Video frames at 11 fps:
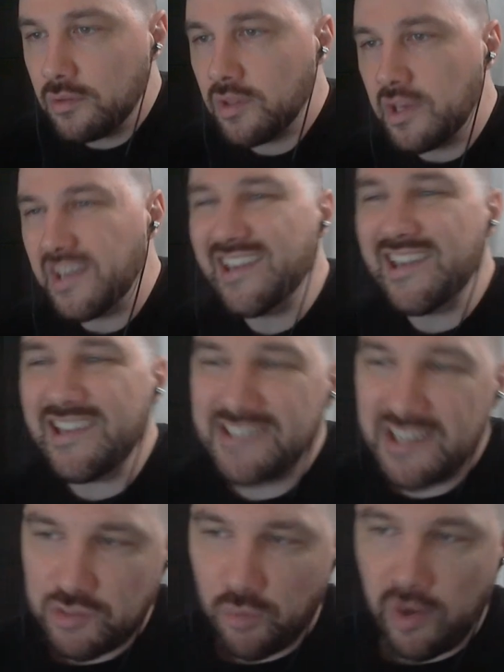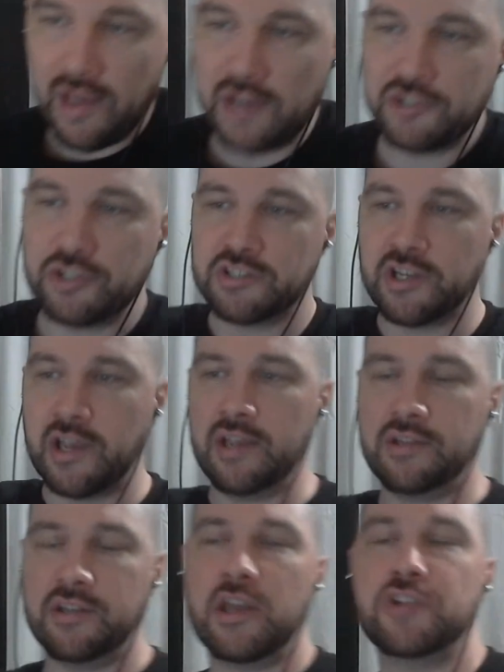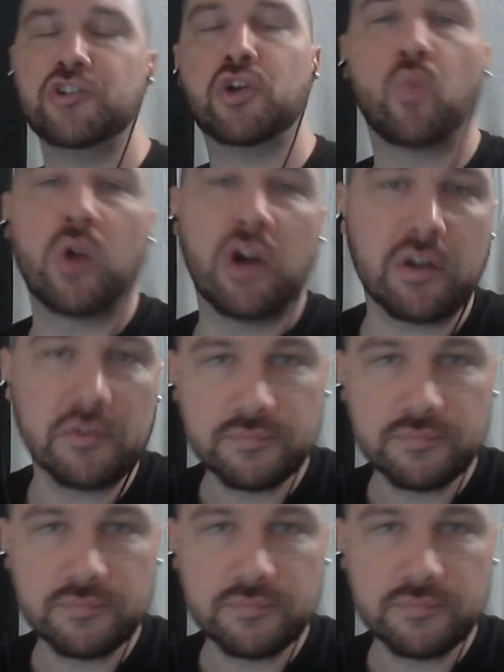the easiest way, I should say, to get your work